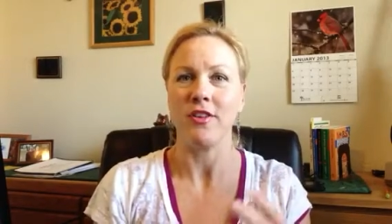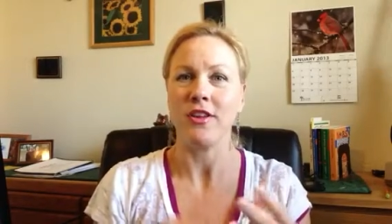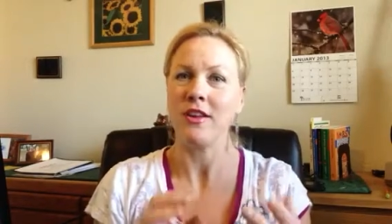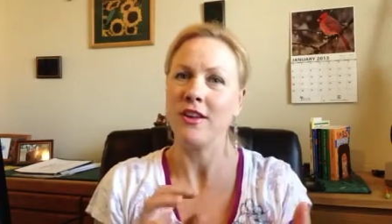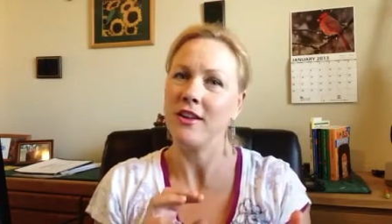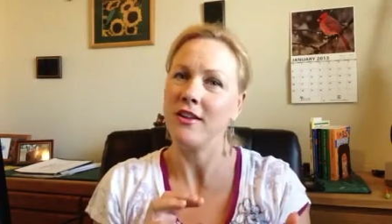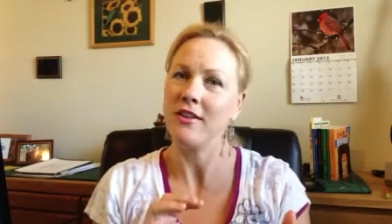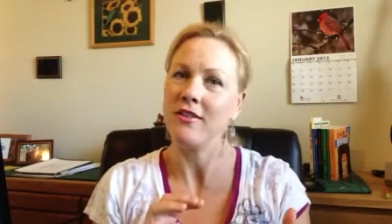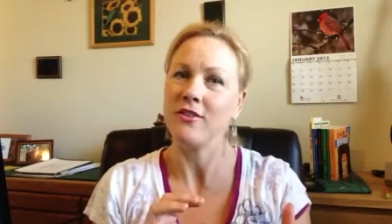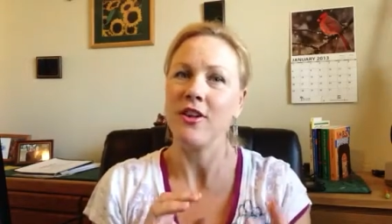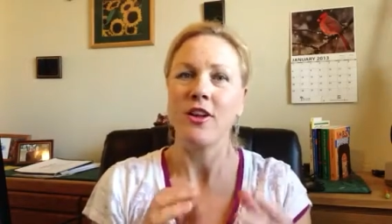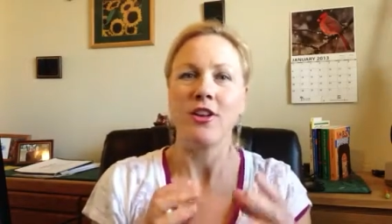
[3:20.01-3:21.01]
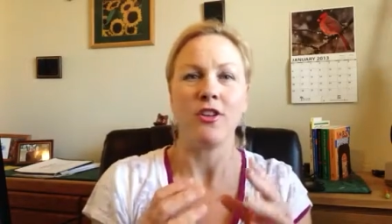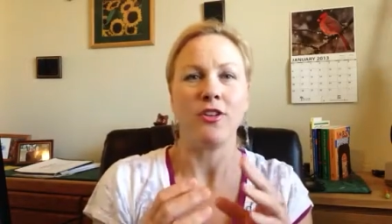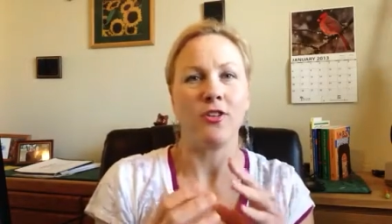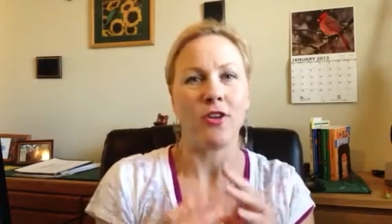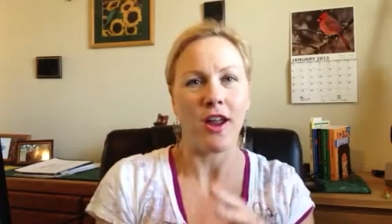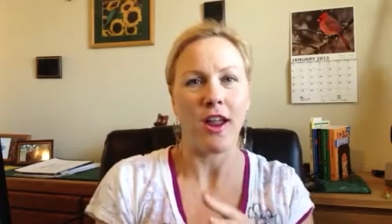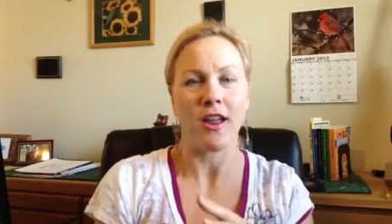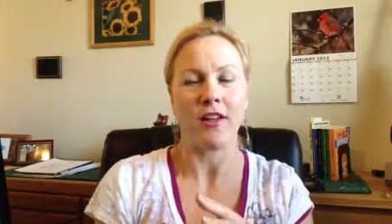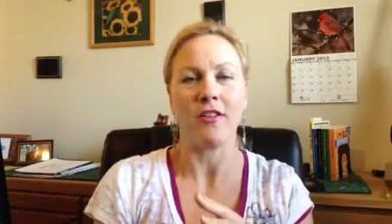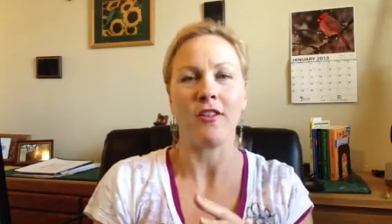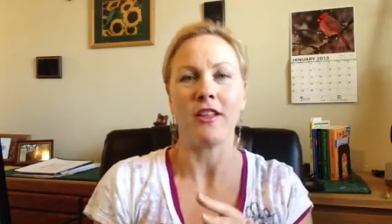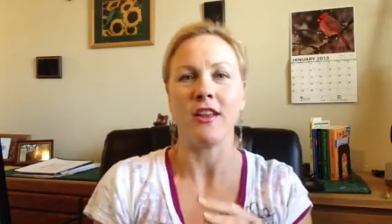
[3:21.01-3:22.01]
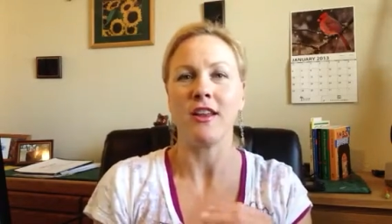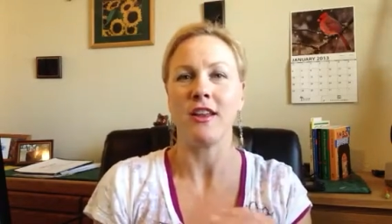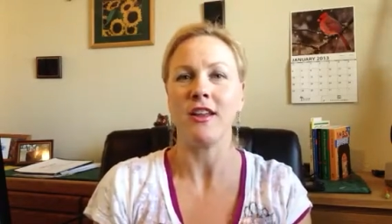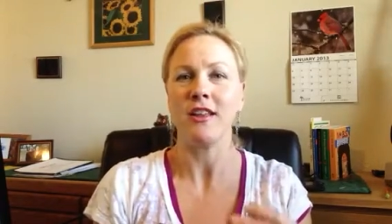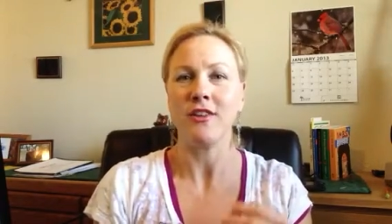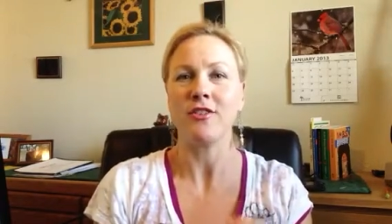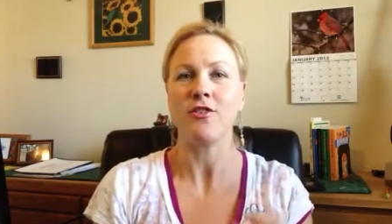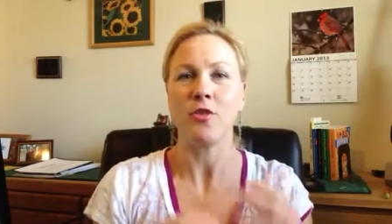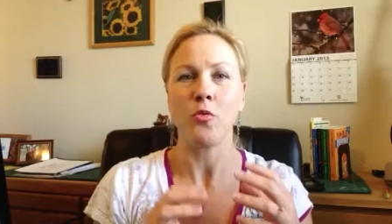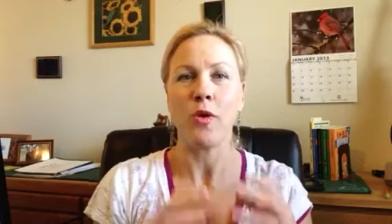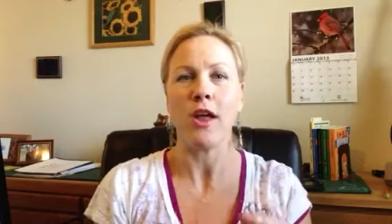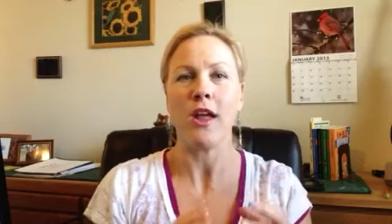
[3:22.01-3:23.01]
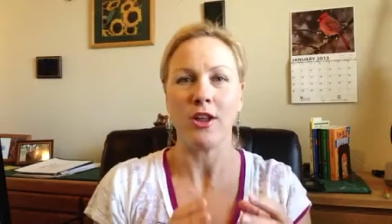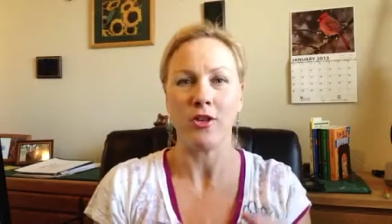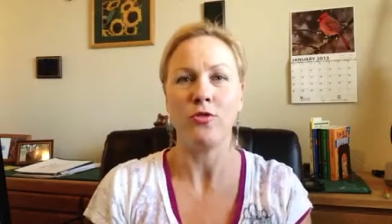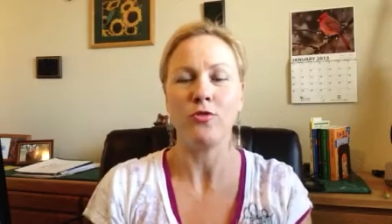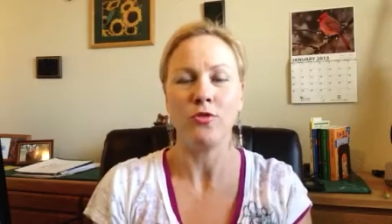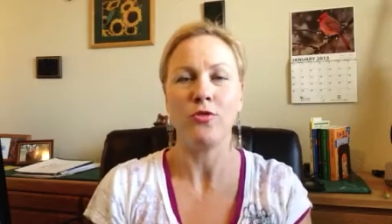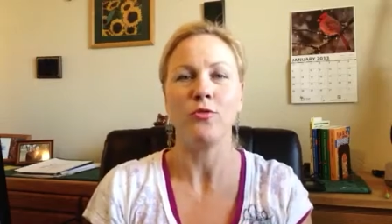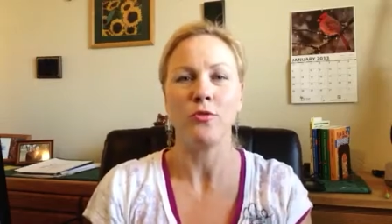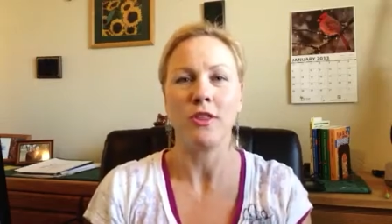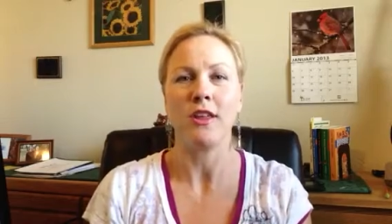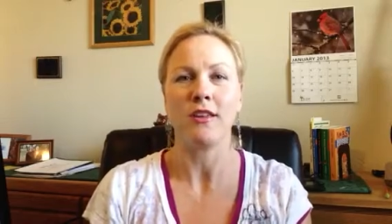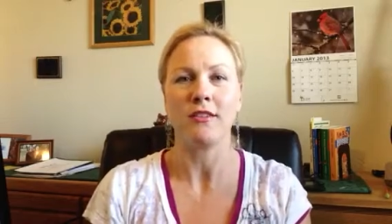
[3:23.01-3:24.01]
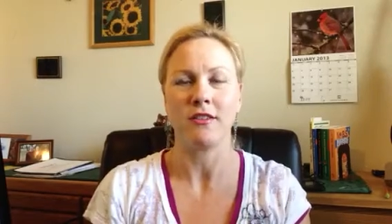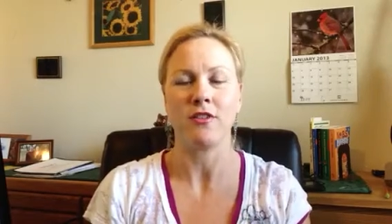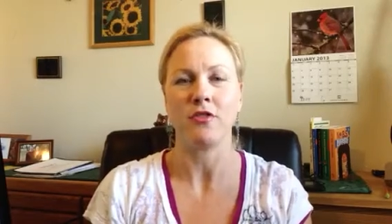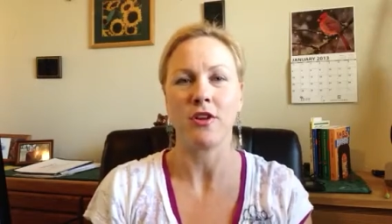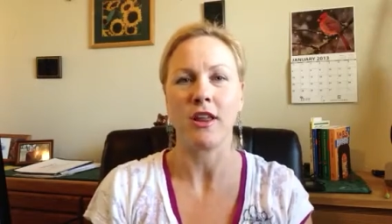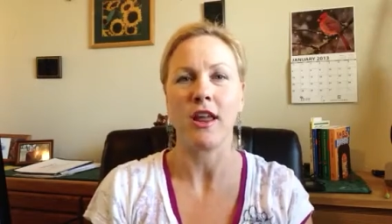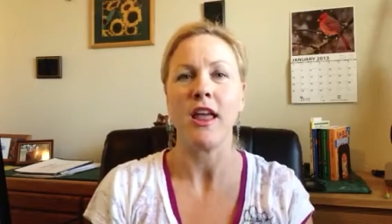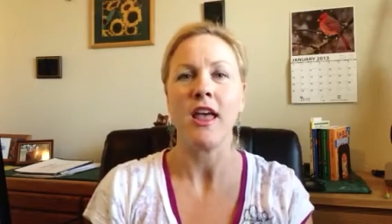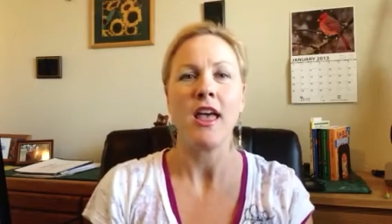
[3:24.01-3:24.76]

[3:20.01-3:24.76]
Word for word: It is your angle. It is the way you do things differently.